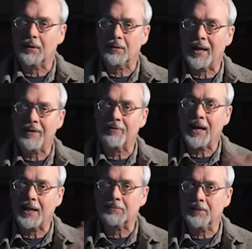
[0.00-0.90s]
Every
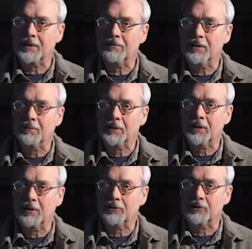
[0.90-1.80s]
aspect of human
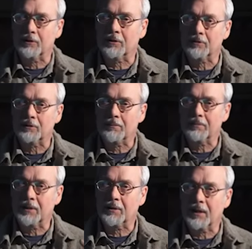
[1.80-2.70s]
culture is
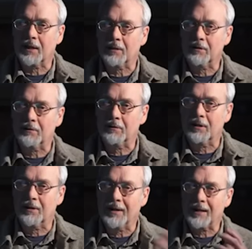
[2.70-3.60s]
something that I could
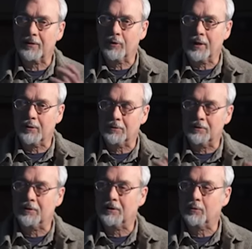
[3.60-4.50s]
connect what I was
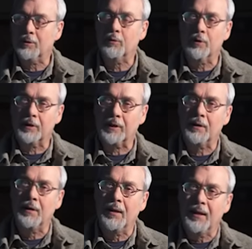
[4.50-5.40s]
doing in woodworking,
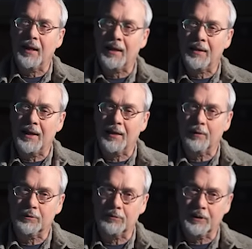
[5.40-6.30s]
and yet it
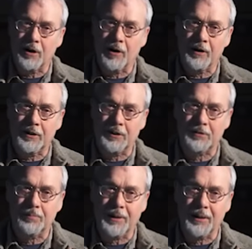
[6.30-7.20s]
was regarded as
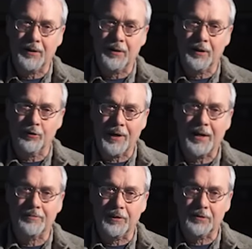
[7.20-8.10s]
being
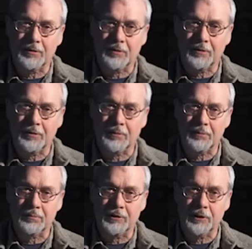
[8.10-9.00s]
irrelevant
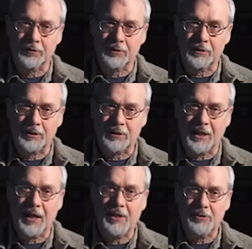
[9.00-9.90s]
to children's
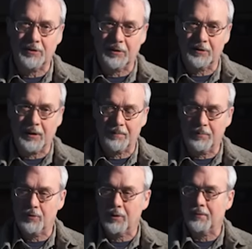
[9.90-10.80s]
education at that
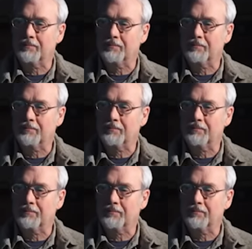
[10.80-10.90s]
point.